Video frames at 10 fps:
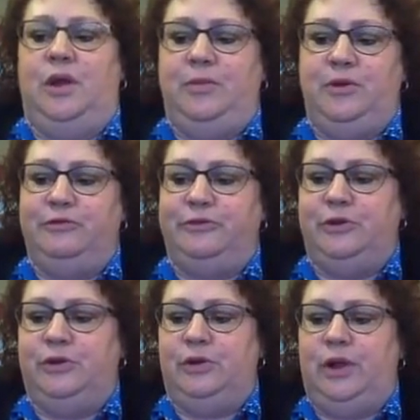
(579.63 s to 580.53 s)

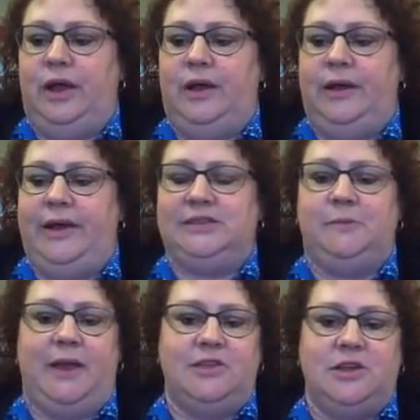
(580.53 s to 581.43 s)
beautiful
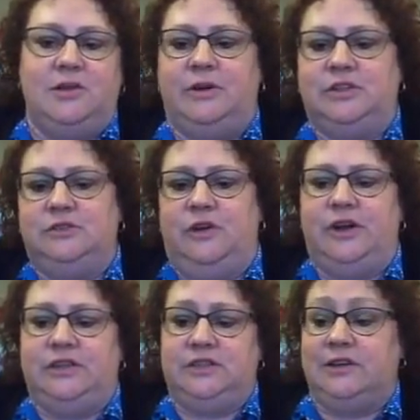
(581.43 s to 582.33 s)
expansion and works of
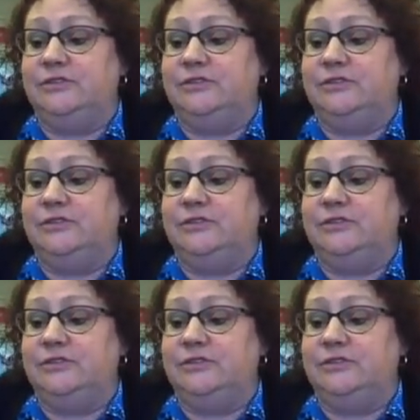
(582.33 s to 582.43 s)
art and stuff.